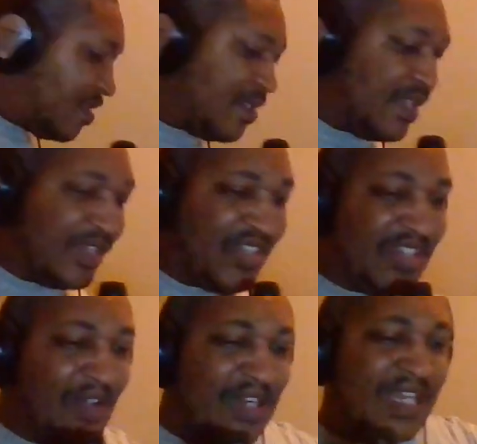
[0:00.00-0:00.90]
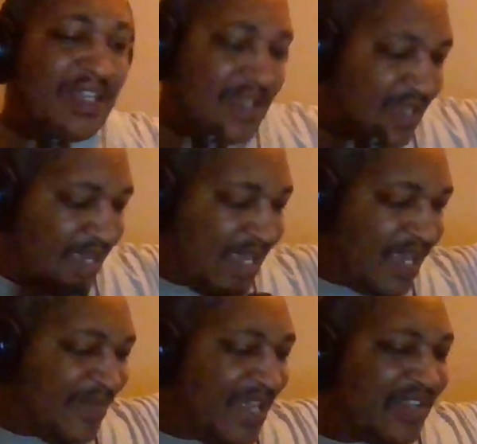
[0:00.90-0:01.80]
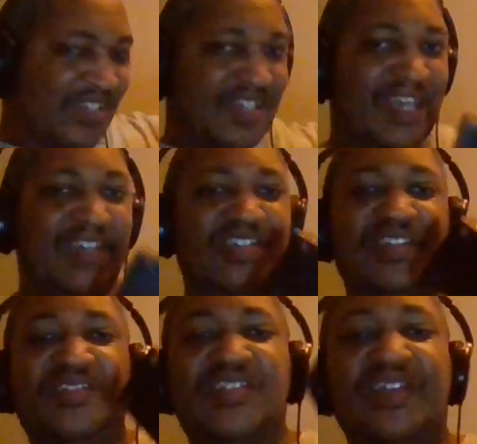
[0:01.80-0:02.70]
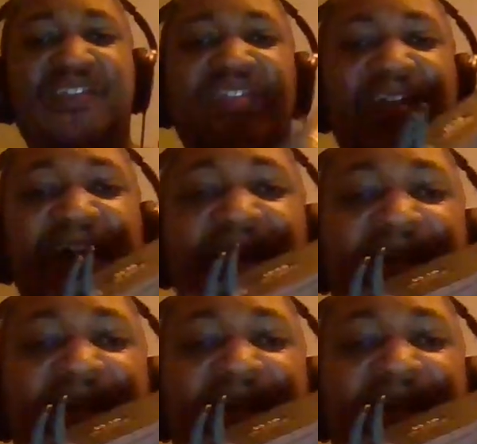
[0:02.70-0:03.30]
the Sony MX-6S. The